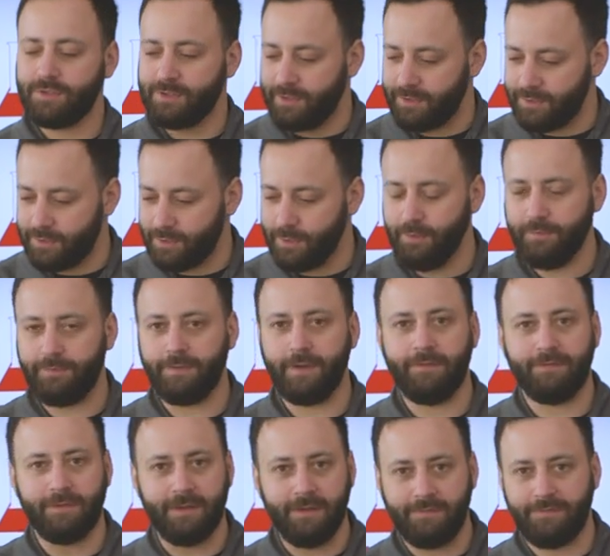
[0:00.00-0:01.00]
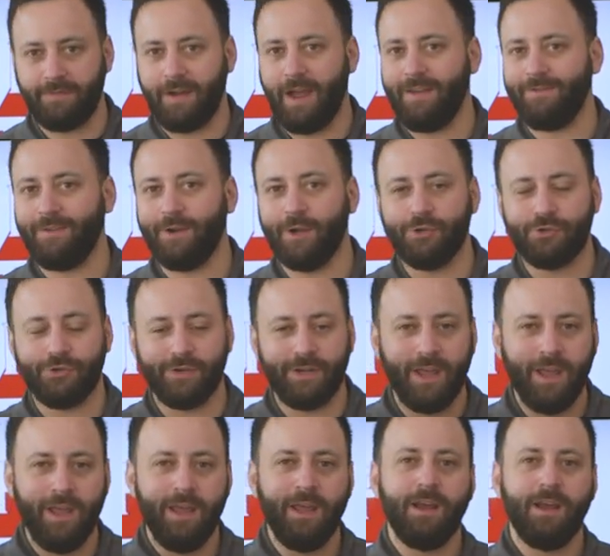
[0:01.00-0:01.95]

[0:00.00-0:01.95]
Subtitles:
to $250, $500,